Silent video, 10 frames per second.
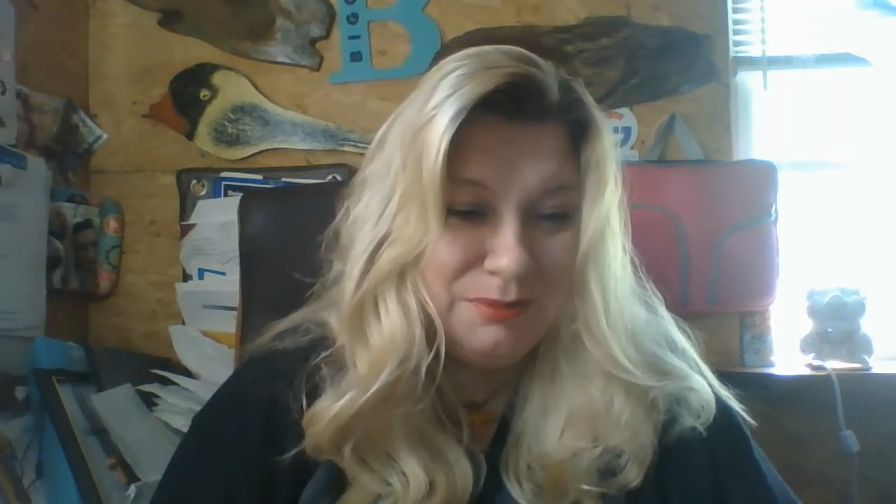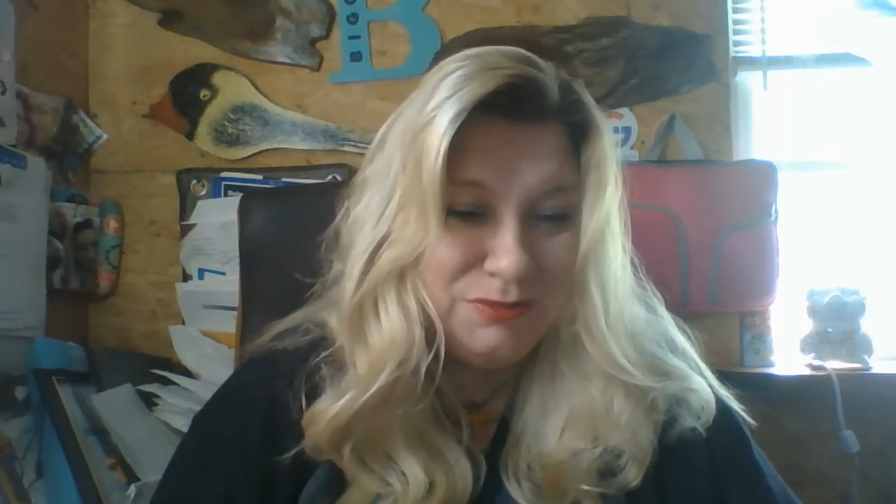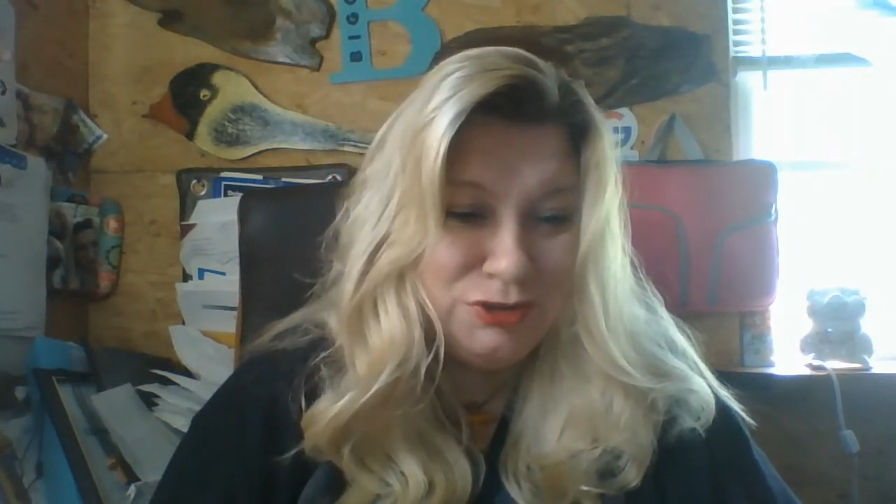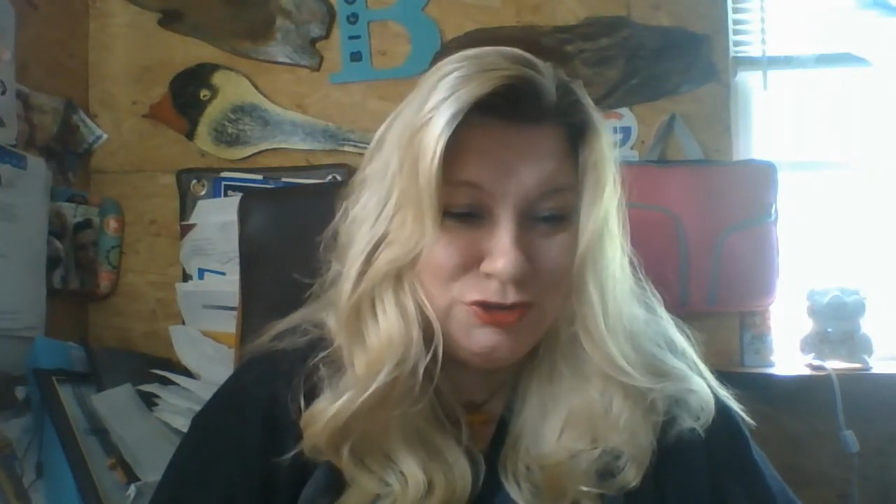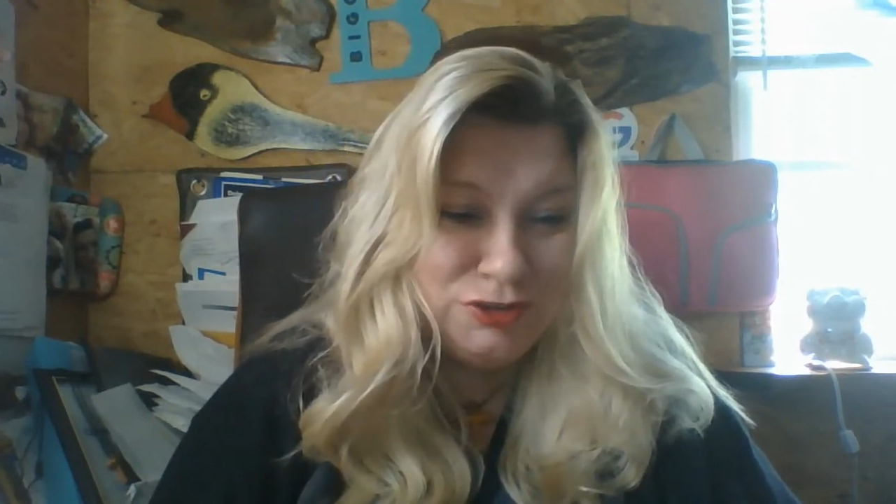
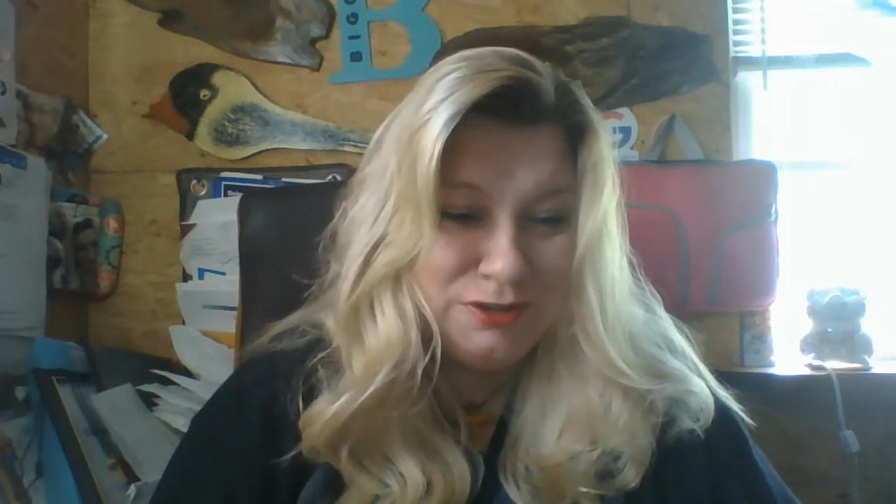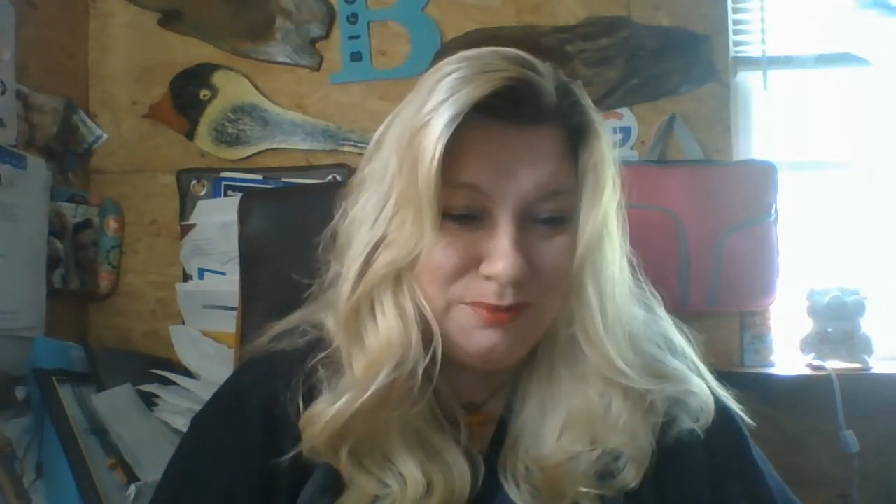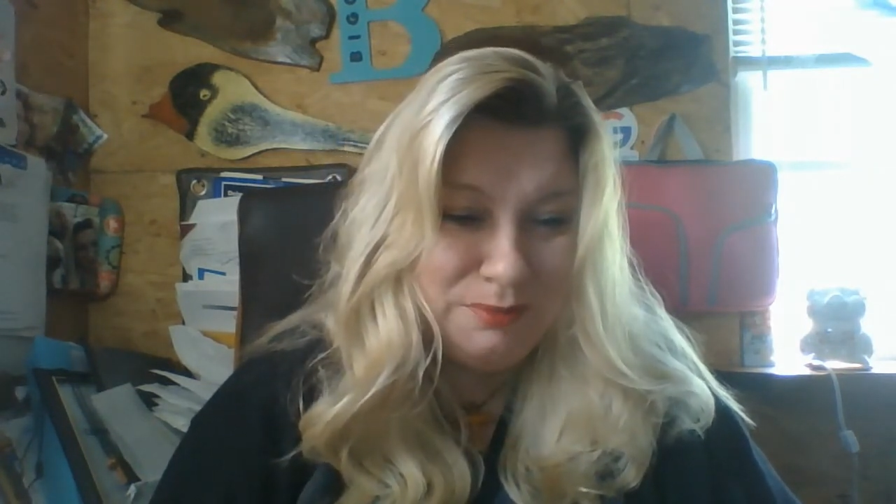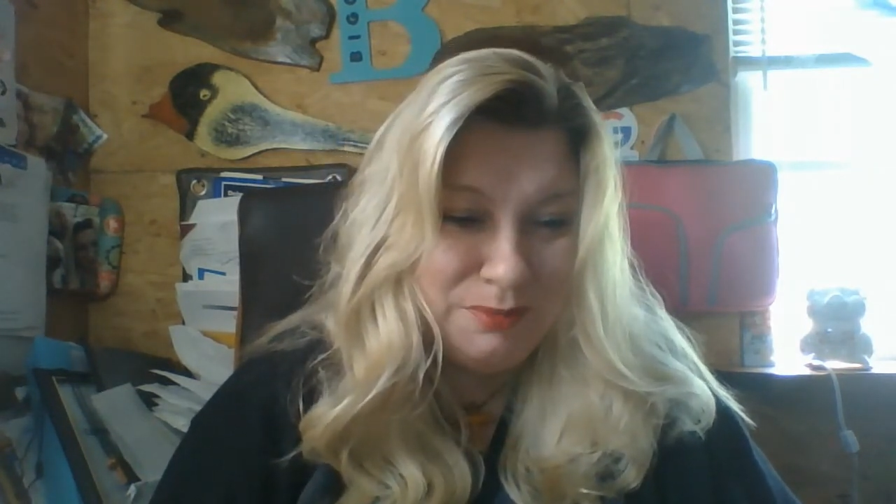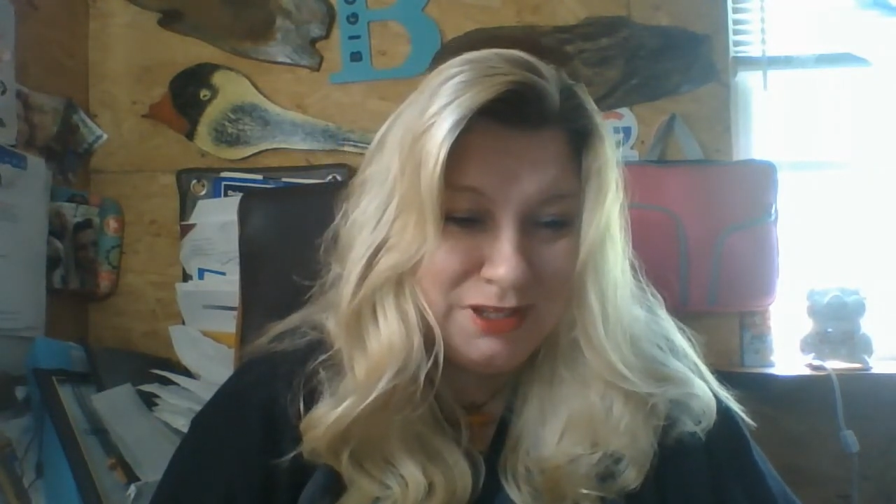You shouldn't
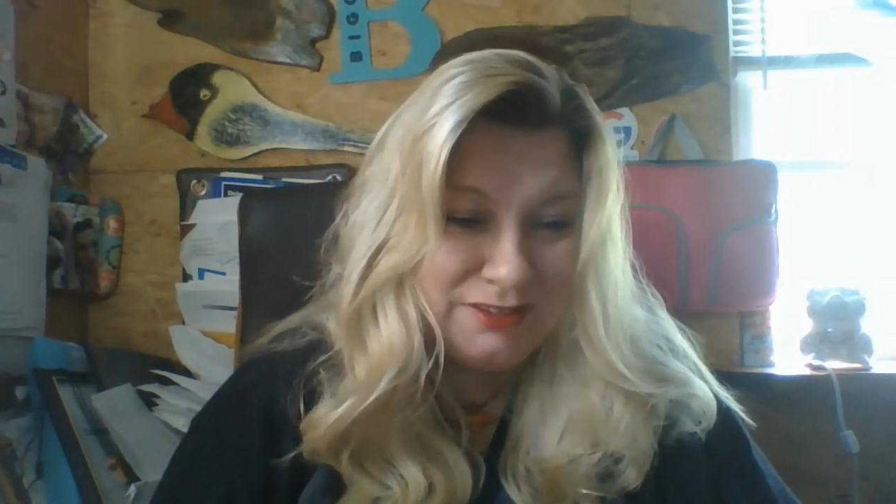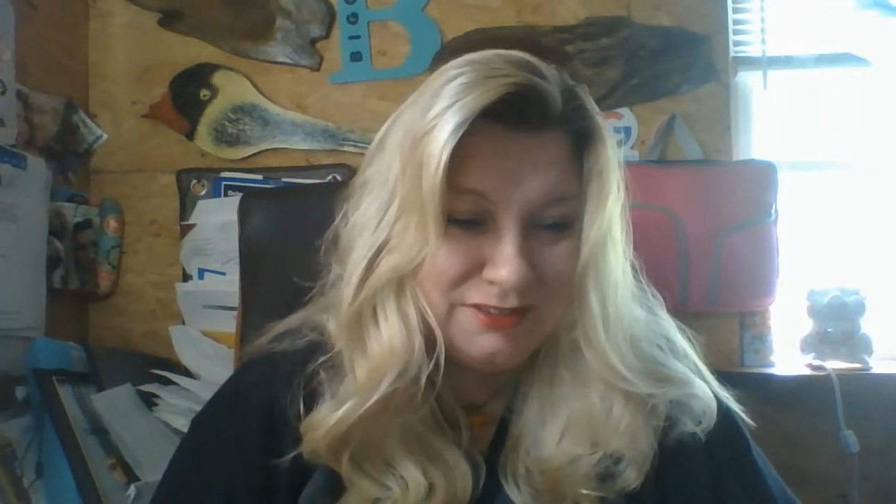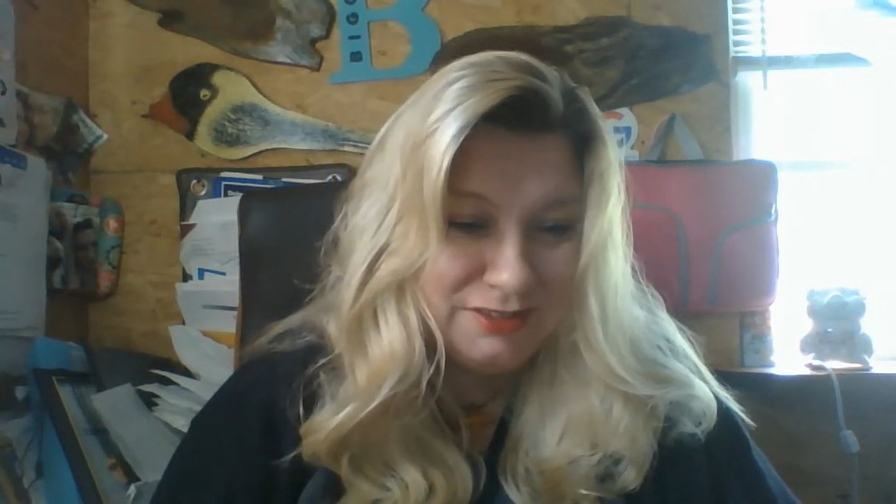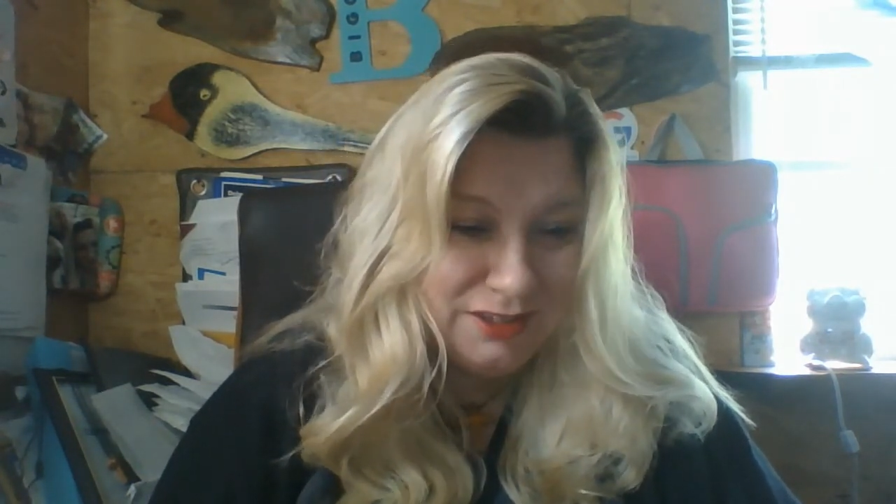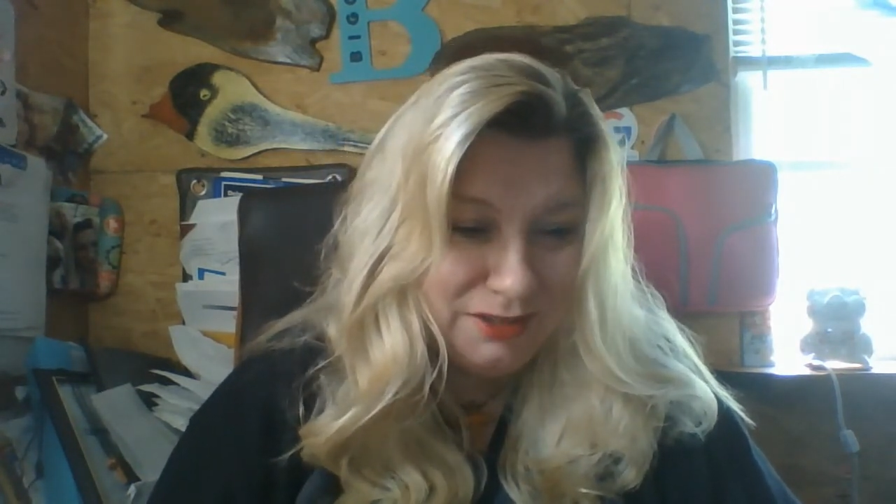mix